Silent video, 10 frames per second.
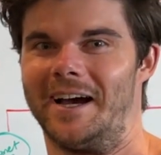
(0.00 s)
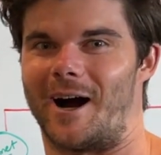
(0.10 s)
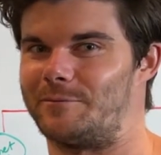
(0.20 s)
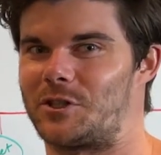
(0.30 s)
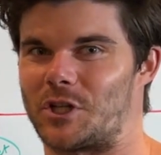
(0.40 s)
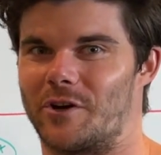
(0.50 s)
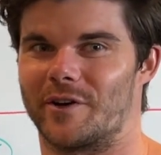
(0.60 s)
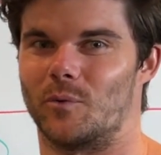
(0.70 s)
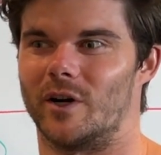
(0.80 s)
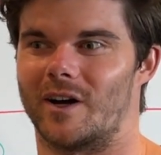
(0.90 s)
I'm just
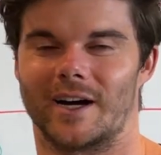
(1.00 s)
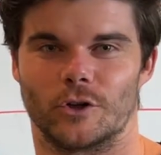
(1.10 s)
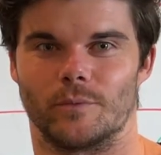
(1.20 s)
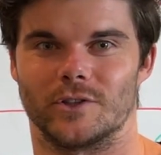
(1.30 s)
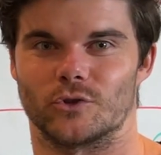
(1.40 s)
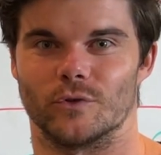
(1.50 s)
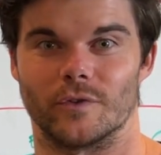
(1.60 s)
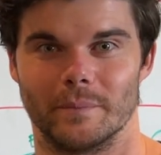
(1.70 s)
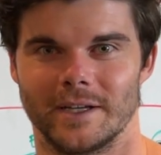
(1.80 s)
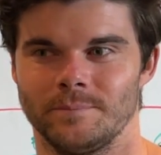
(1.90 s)
sharing what I know to be true for
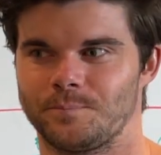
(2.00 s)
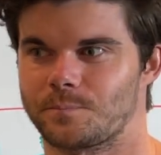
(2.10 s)
me,